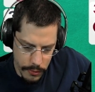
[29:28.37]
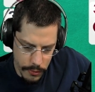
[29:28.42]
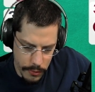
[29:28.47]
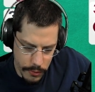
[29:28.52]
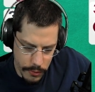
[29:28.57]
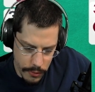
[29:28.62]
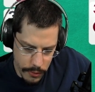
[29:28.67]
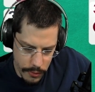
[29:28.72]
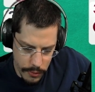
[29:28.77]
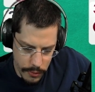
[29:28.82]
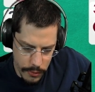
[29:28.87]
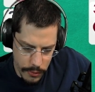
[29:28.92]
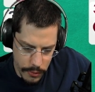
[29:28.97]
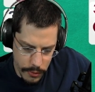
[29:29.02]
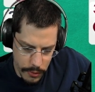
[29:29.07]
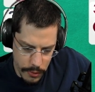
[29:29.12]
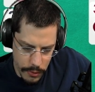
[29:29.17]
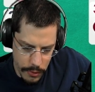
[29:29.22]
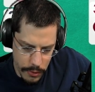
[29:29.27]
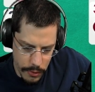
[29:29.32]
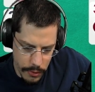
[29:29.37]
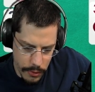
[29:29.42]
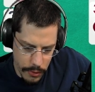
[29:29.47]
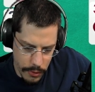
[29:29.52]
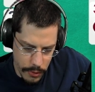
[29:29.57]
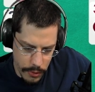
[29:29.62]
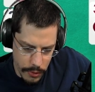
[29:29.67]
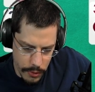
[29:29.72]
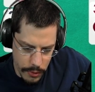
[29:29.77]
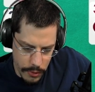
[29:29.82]

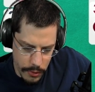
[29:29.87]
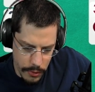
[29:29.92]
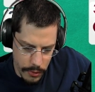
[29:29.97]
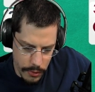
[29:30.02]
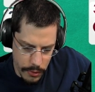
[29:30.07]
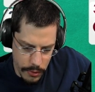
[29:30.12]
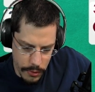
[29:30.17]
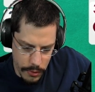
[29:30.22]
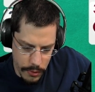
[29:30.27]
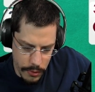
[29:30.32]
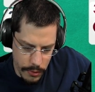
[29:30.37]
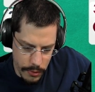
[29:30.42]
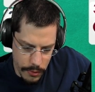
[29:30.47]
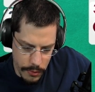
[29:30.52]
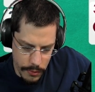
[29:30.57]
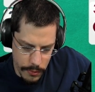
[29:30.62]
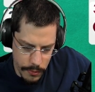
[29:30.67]
(silence)